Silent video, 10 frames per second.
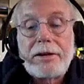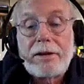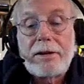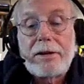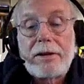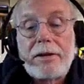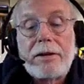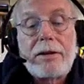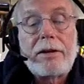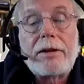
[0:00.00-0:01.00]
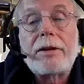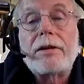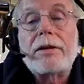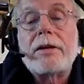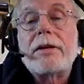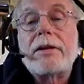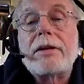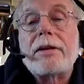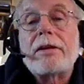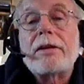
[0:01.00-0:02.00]

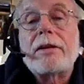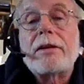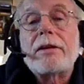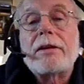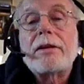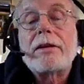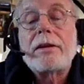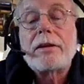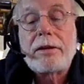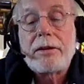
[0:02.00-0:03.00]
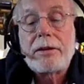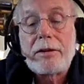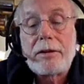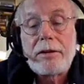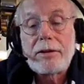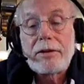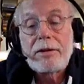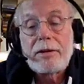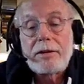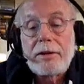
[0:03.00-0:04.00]

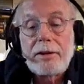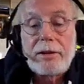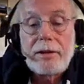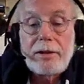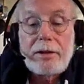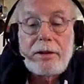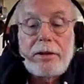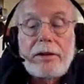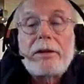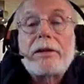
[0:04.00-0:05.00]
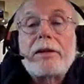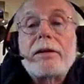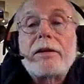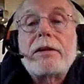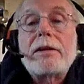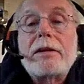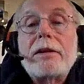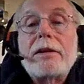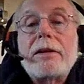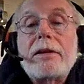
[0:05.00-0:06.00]

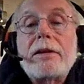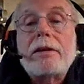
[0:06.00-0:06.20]
(silent)